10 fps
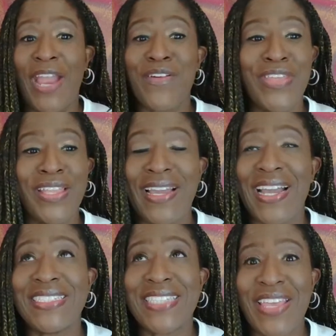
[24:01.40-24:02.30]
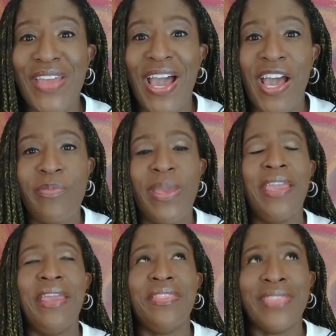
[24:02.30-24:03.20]
everything, like I say, that I
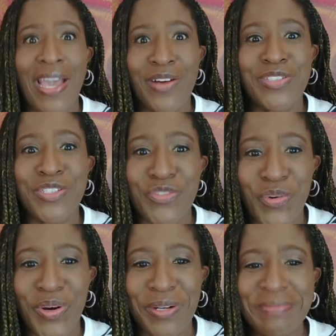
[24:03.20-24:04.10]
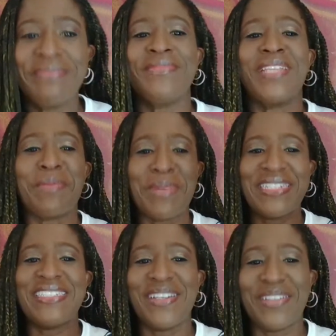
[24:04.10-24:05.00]
paid thousands for, I'm
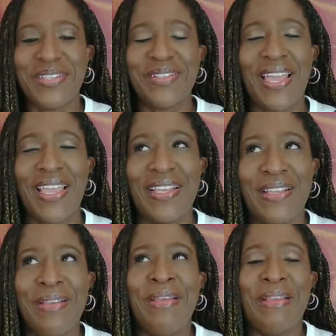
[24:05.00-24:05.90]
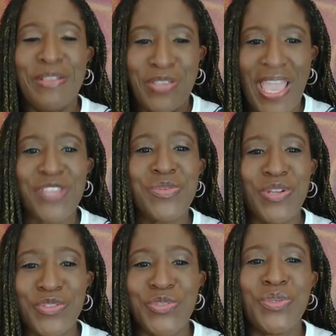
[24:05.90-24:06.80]
going to tell you, like, as we
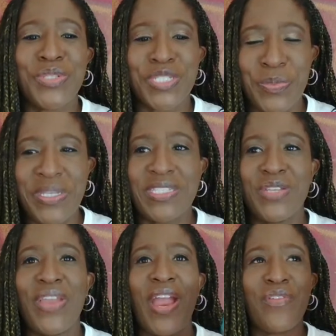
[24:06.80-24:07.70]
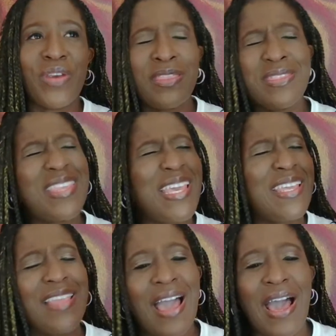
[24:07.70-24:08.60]
know, school is expensive.
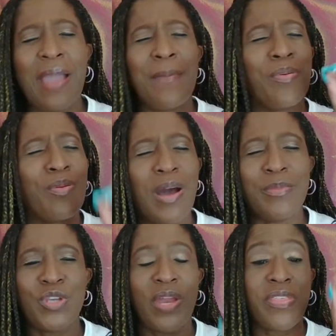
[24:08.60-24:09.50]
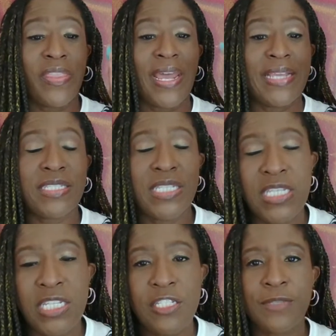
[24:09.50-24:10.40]
Everything that I promise you, everything that I
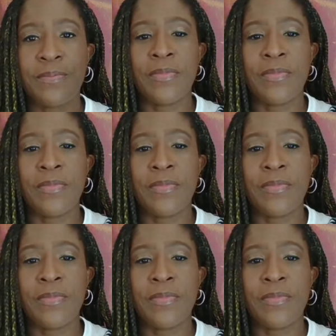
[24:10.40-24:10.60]
teach,